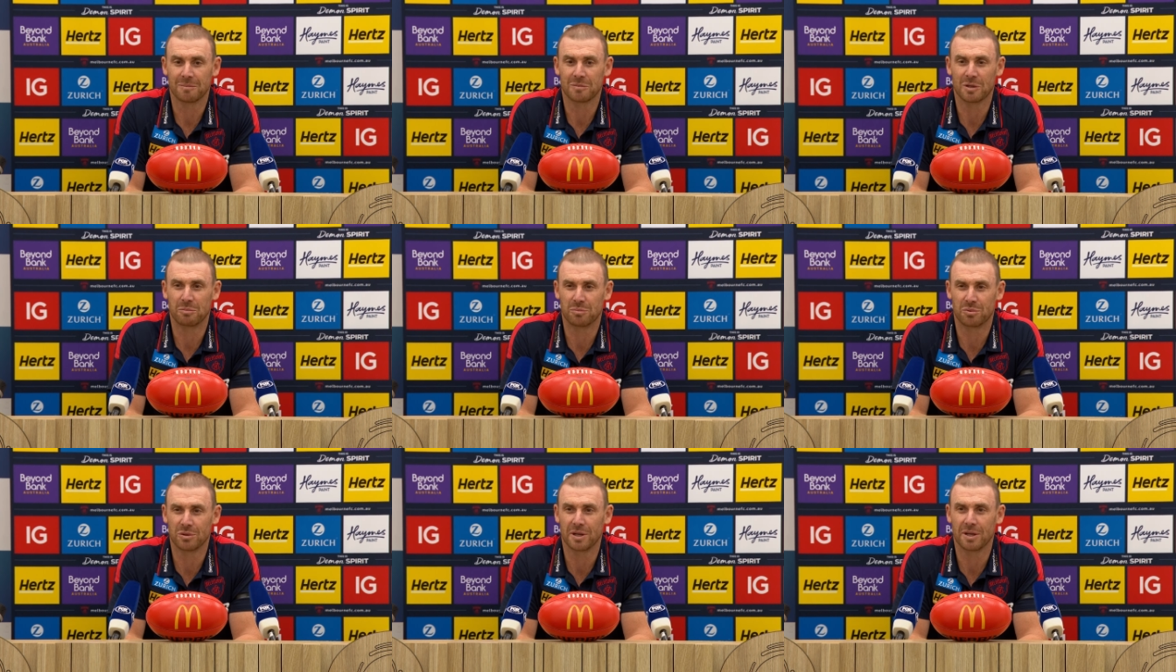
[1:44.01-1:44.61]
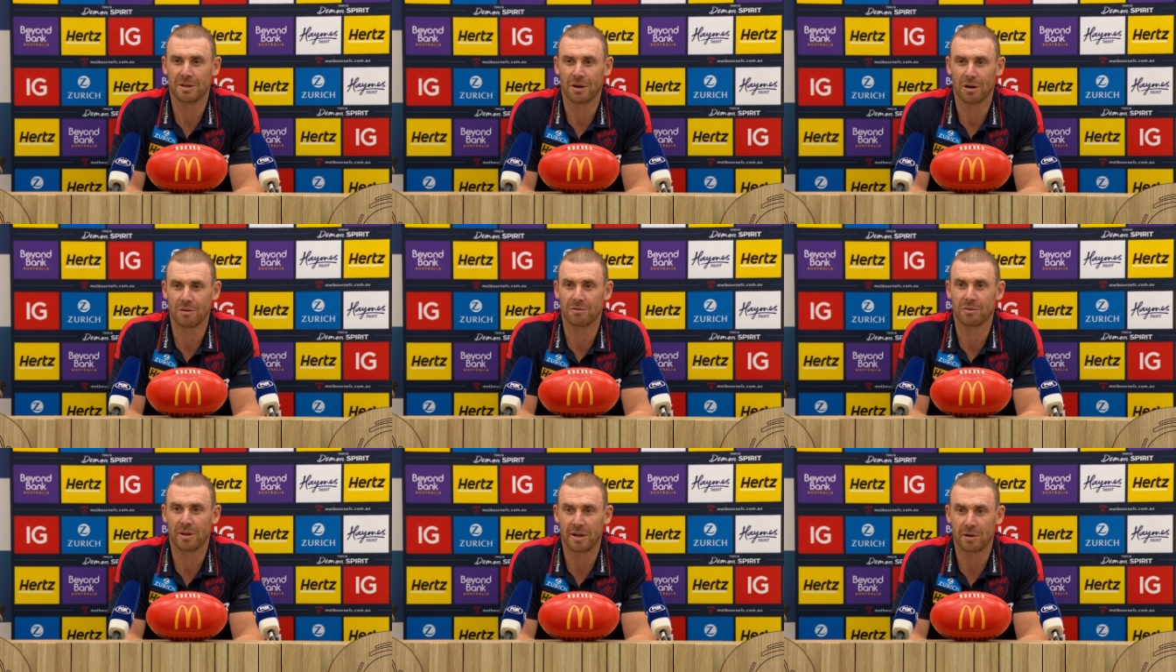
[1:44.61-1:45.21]
We're pretty
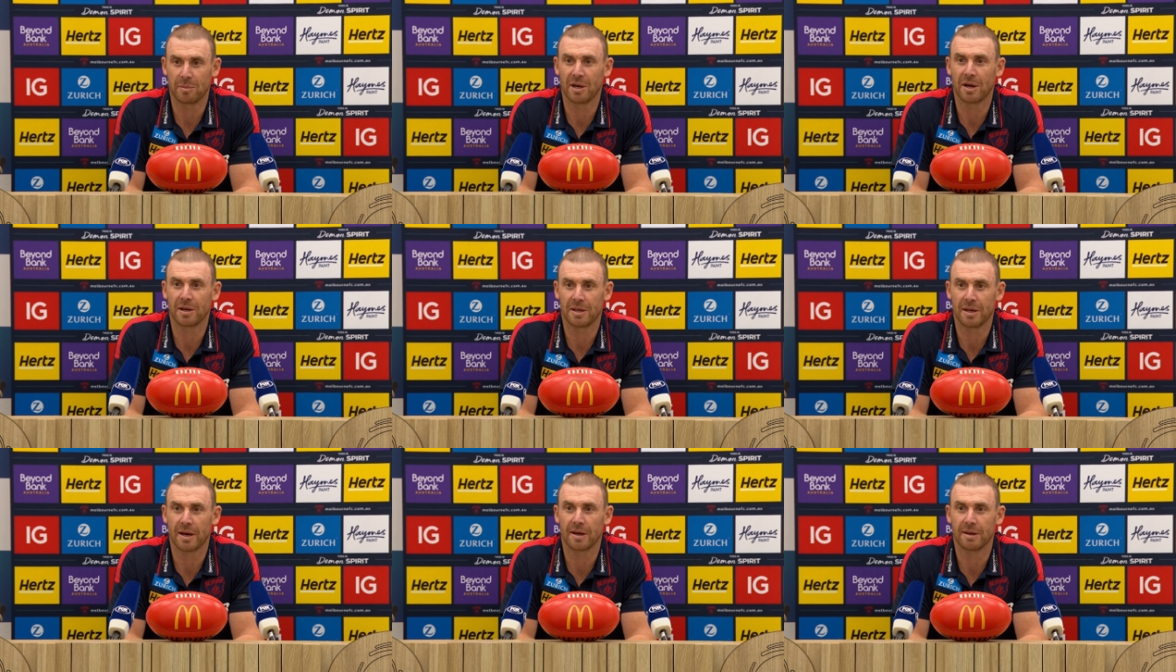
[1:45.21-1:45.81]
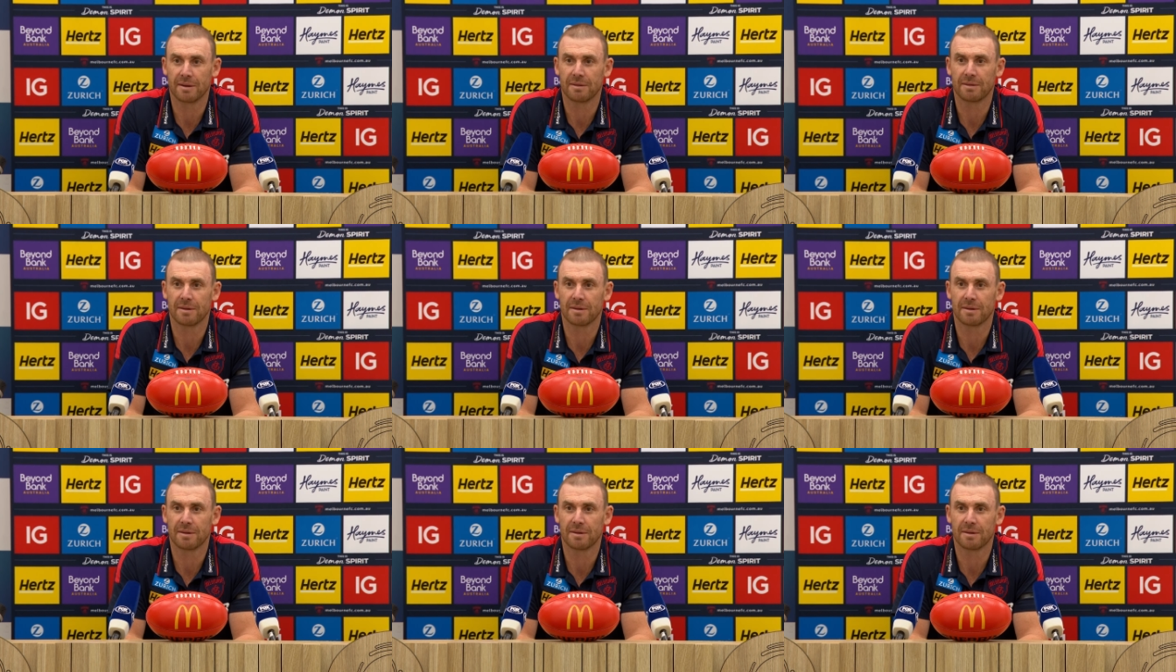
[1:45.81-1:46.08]
hopeful that'll be okay.